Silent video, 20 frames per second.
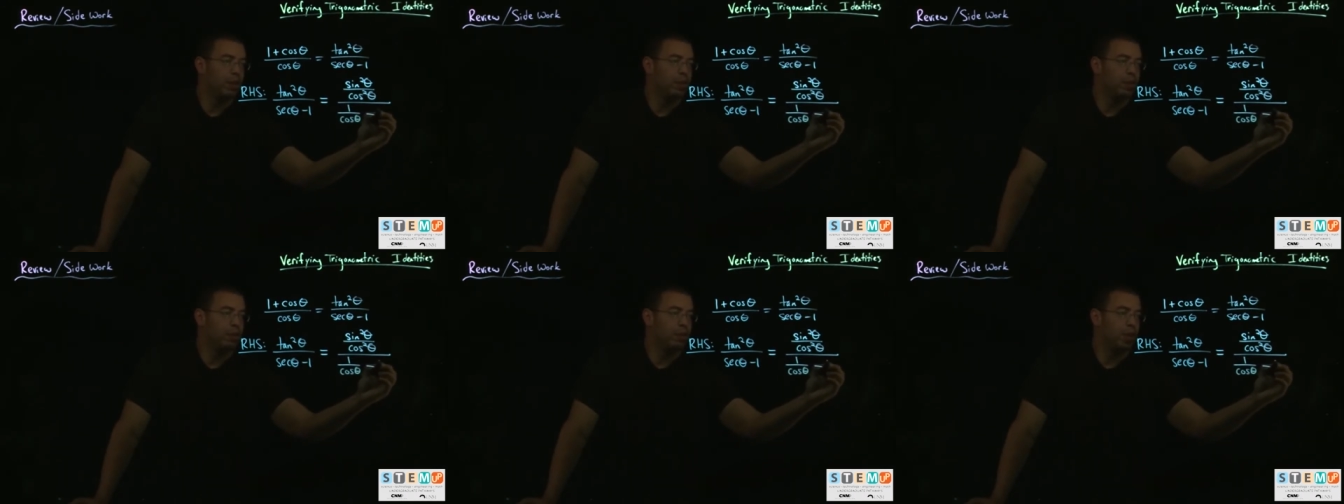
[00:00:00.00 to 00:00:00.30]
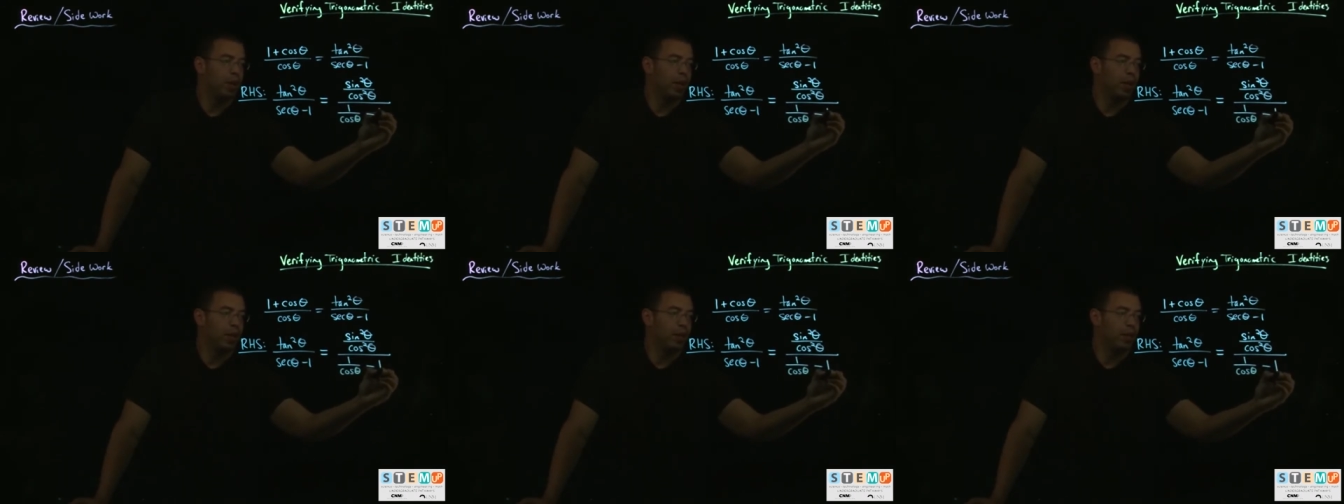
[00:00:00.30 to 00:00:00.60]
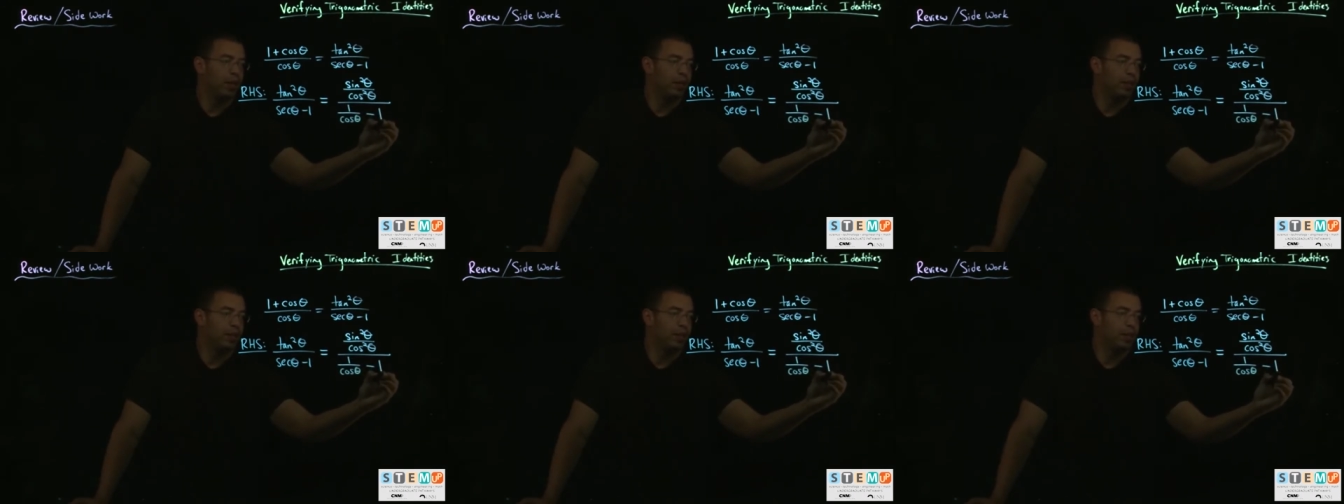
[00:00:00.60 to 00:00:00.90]

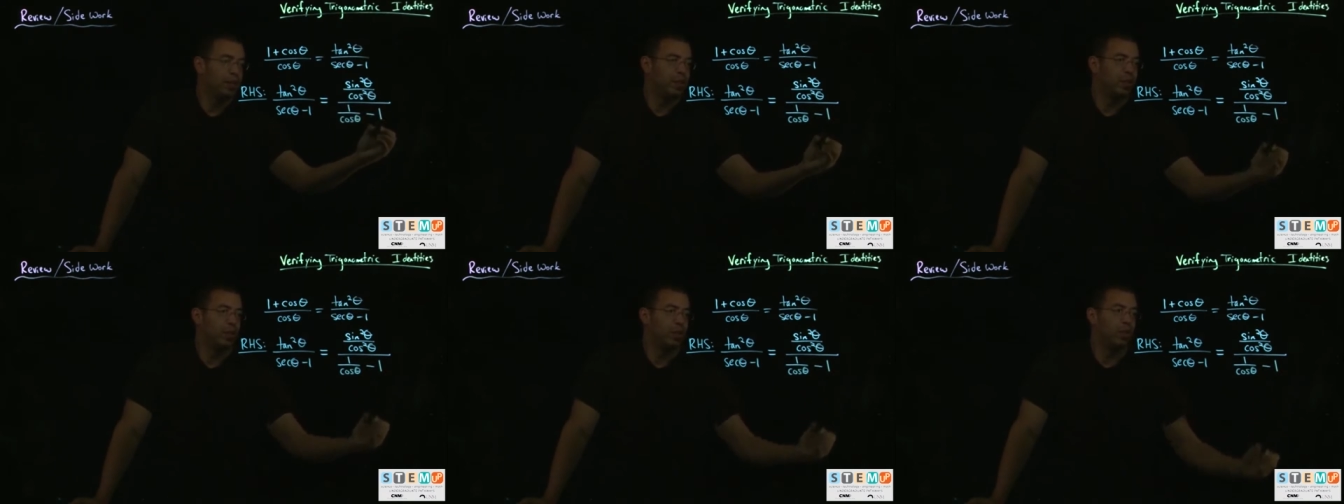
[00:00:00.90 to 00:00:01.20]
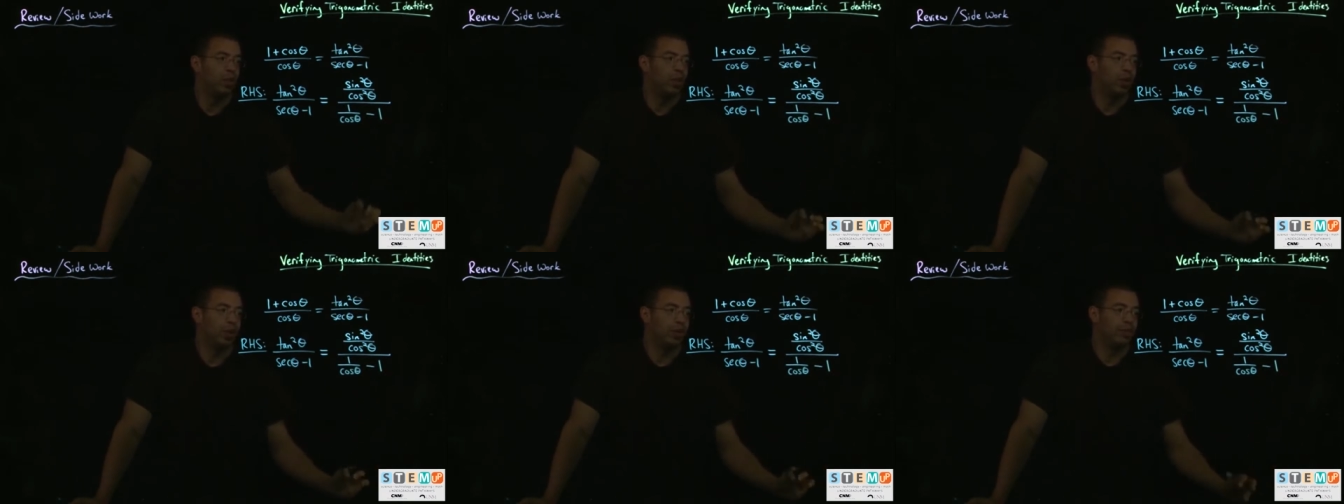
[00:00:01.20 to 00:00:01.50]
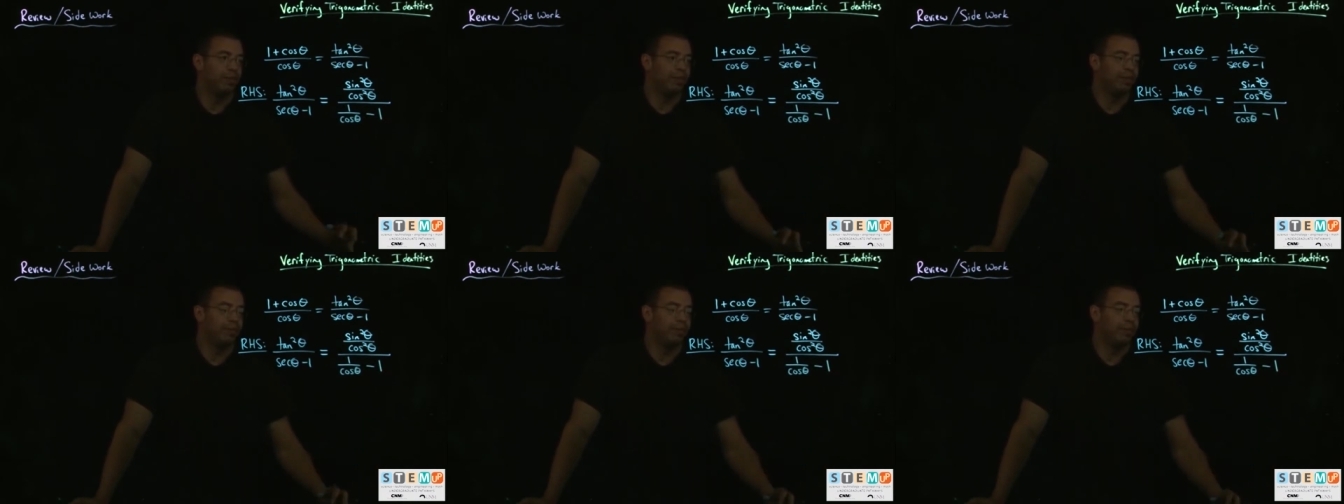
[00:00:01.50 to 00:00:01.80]
Minus
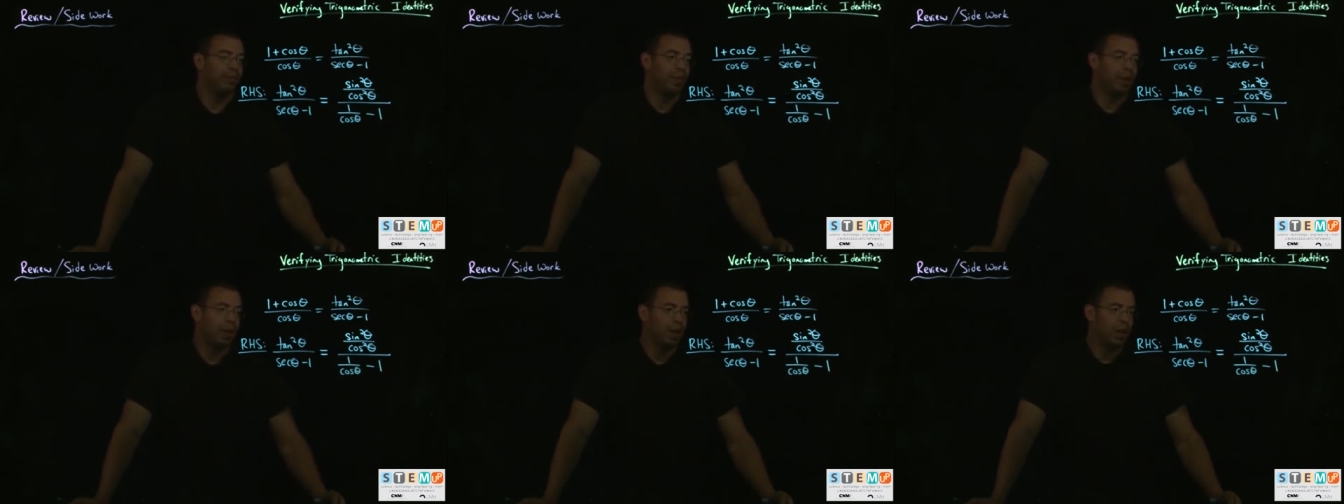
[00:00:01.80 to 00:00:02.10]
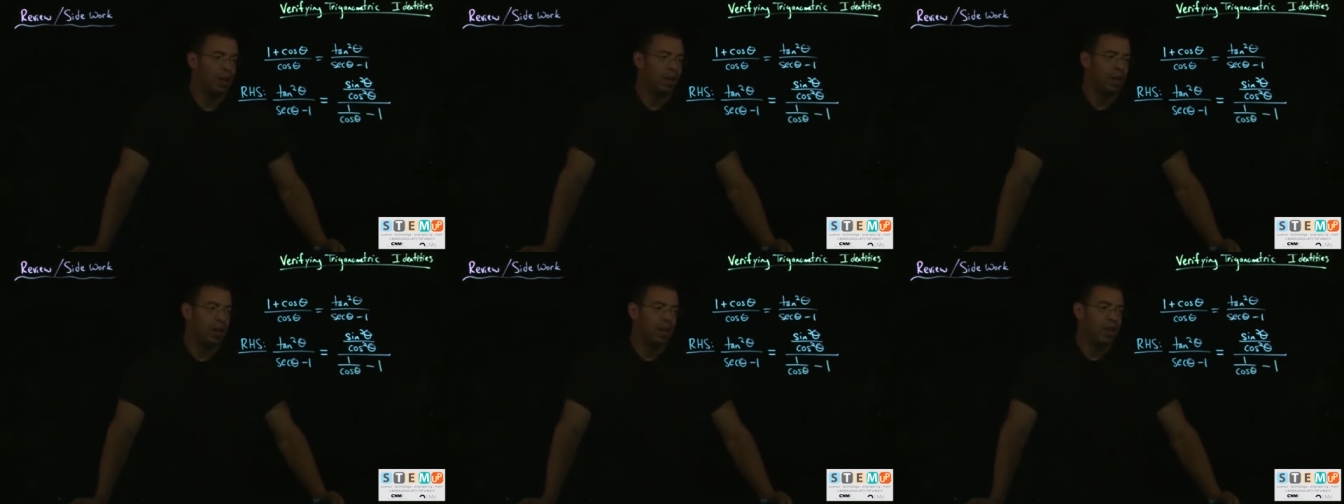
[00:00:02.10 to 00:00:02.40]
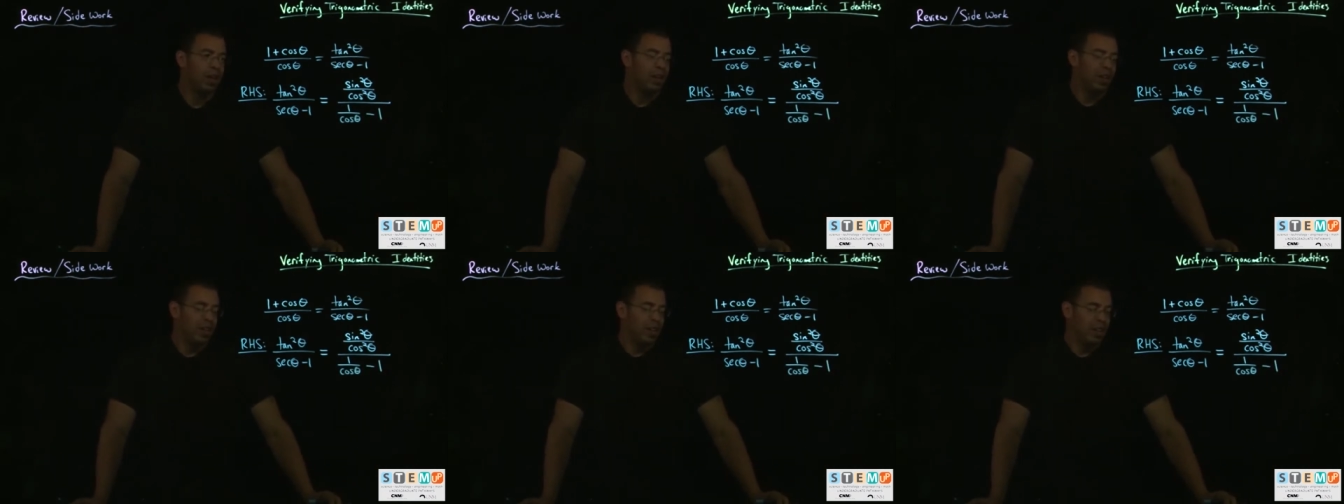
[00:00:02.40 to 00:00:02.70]
1.
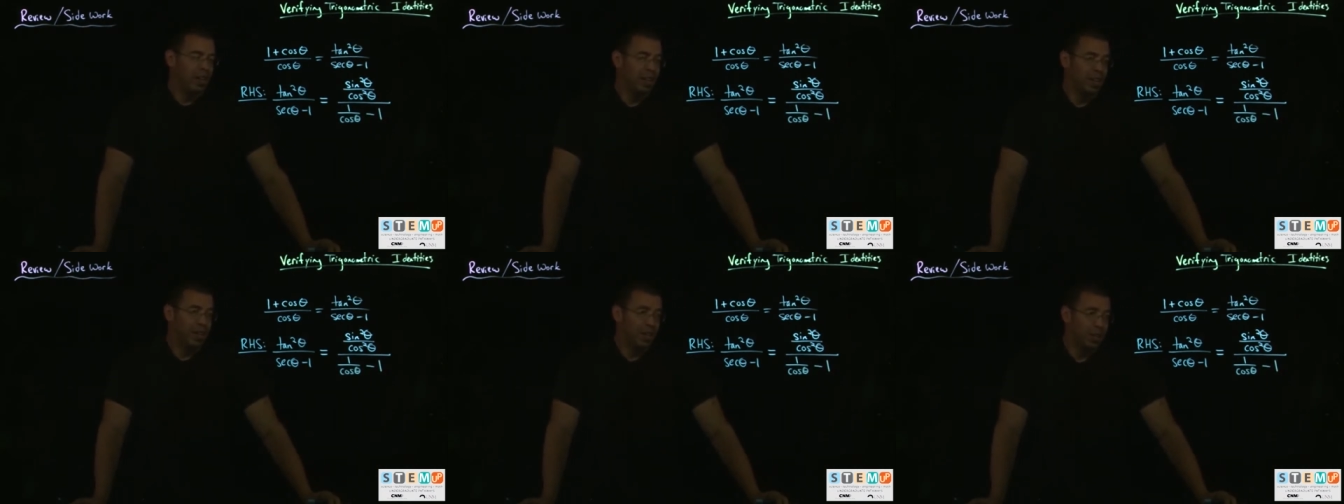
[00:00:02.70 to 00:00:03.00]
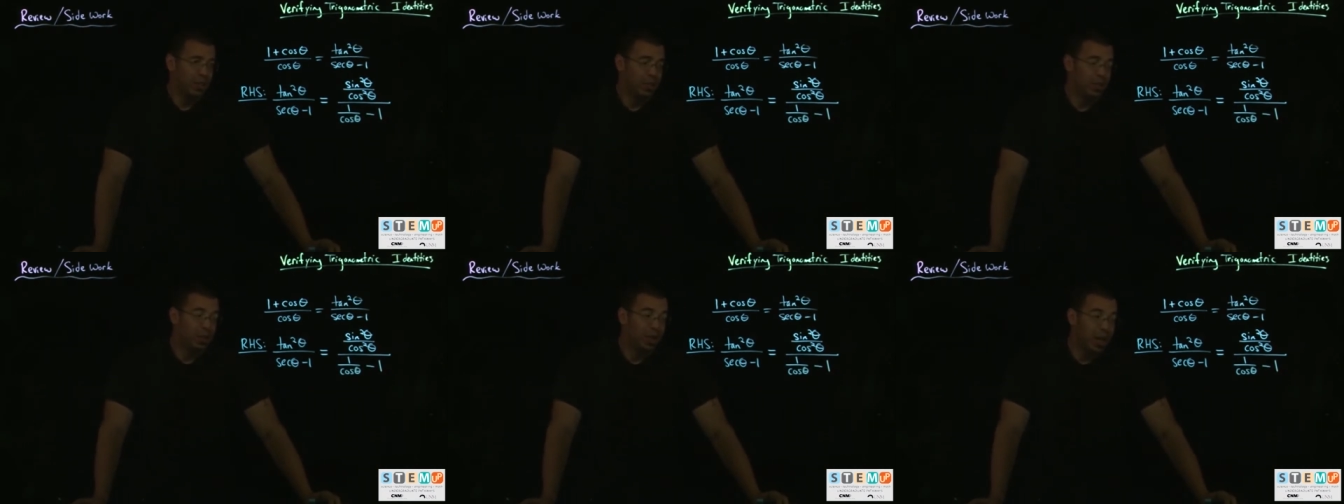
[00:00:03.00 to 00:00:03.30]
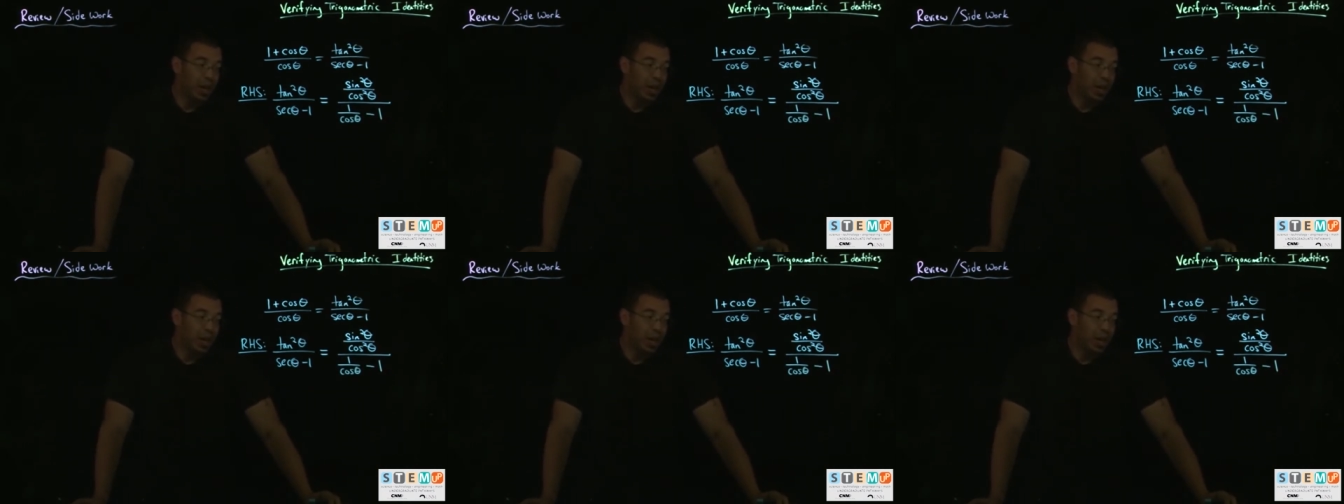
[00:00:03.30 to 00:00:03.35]
So